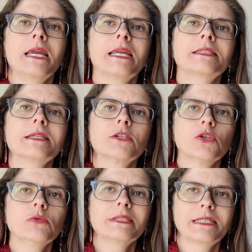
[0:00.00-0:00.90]
It's a
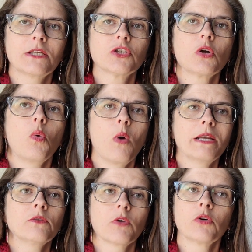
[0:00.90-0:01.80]
2-stitch
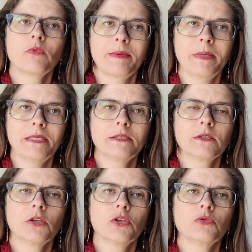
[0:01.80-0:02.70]
1-row repeat,
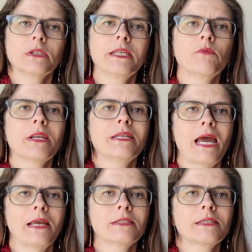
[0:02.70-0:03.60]
usually written
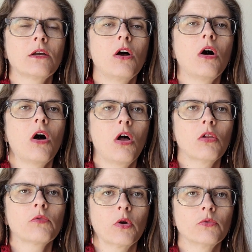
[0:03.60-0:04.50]
as
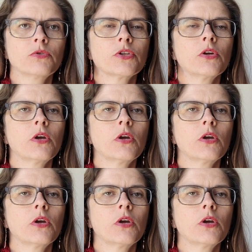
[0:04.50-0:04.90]
all rows,